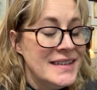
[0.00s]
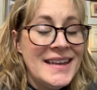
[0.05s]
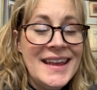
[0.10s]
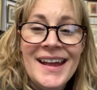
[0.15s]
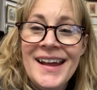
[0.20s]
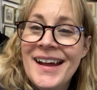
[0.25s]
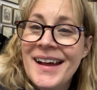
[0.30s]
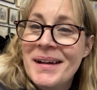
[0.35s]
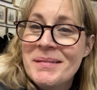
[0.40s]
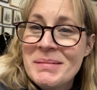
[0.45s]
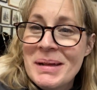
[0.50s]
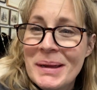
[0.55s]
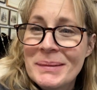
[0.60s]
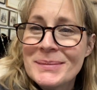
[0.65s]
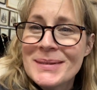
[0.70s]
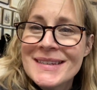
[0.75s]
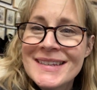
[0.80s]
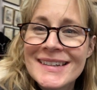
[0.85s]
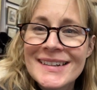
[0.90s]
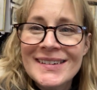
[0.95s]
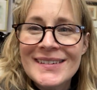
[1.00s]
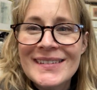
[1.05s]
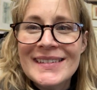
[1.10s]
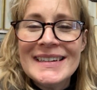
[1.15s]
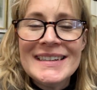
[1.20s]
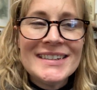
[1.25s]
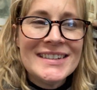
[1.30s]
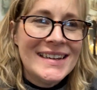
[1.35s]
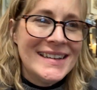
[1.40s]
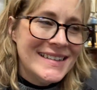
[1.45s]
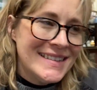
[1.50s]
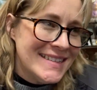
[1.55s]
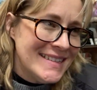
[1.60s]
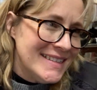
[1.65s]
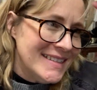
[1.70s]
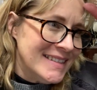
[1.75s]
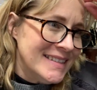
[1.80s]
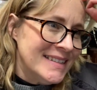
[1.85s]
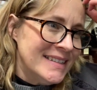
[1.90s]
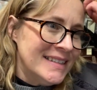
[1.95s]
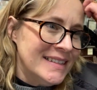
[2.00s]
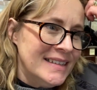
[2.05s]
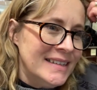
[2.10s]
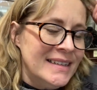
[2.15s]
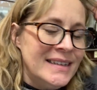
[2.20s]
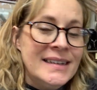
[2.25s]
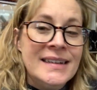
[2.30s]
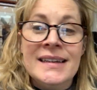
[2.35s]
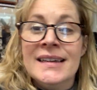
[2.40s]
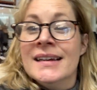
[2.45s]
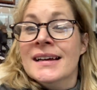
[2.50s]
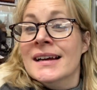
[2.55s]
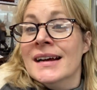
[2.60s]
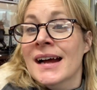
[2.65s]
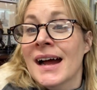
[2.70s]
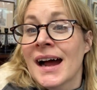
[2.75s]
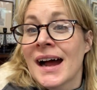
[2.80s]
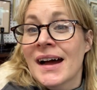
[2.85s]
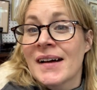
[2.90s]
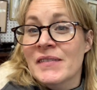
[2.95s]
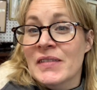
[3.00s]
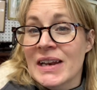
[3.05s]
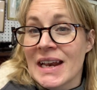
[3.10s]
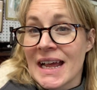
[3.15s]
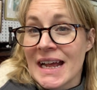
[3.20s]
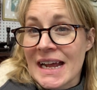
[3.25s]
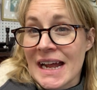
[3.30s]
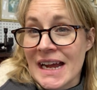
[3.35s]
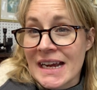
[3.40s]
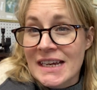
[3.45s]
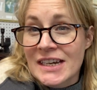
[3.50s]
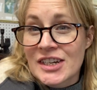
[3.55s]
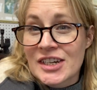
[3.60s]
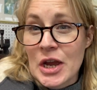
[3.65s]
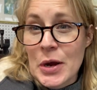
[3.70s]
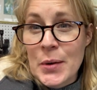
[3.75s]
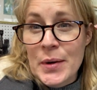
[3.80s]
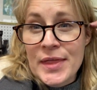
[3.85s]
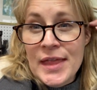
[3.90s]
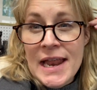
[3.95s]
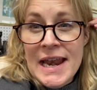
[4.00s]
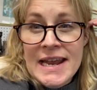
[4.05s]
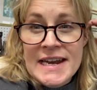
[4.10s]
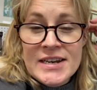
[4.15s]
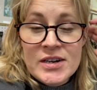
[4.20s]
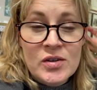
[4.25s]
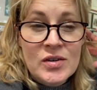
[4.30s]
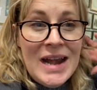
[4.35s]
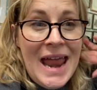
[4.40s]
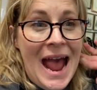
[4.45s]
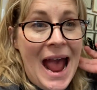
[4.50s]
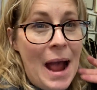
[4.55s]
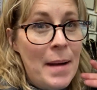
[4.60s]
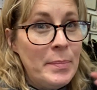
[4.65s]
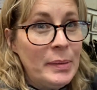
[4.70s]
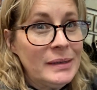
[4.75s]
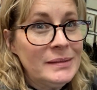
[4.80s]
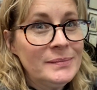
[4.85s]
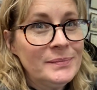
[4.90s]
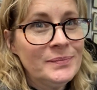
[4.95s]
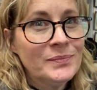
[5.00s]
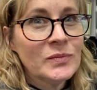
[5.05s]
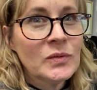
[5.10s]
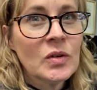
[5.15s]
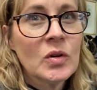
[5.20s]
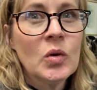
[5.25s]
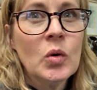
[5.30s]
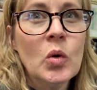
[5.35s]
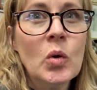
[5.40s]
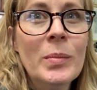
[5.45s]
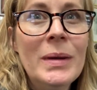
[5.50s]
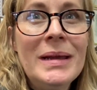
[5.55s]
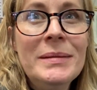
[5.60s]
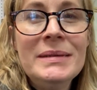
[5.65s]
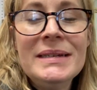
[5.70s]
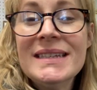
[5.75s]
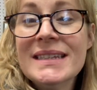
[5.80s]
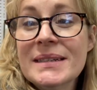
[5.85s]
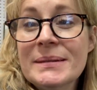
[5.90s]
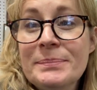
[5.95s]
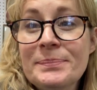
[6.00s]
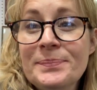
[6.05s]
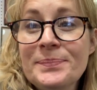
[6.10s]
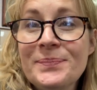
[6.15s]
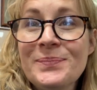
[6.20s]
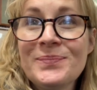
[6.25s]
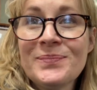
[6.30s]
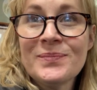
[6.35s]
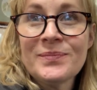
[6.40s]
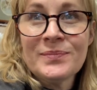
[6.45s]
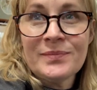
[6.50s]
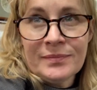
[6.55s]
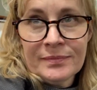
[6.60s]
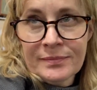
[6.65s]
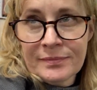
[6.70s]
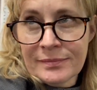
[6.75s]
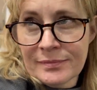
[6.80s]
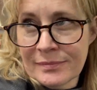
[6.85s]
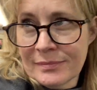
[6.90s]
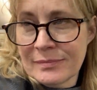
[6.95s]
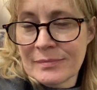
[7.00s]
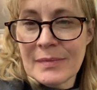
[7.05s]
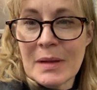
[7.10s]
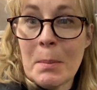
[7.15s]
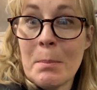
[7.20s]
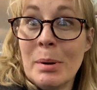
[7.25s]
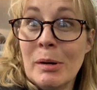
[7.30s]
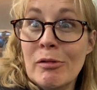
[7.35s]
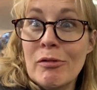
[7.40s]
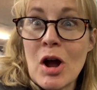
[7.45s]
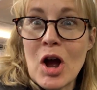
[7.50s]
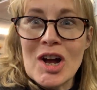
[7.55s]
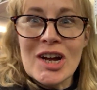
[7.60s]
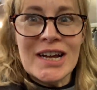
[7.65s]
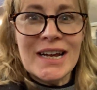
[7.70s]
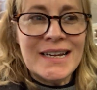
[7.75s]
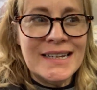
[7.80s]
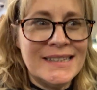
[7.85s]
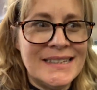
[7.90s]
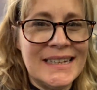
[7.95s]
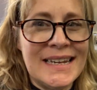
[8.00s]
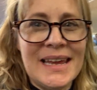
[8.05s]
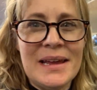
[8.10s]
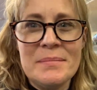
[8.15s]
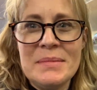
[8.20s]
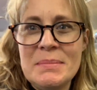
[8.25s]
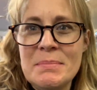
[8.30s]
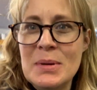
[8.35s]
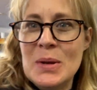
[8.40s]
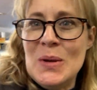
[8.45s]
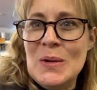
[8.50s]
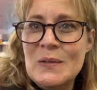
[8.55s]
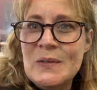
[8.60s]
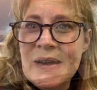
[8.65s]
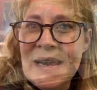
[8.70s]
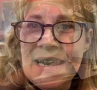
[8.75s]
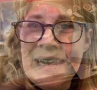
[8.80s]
yeah, I'm absolutely shattered. I feel like I could do with a little nap. Or maybe some Berocca to get me moving.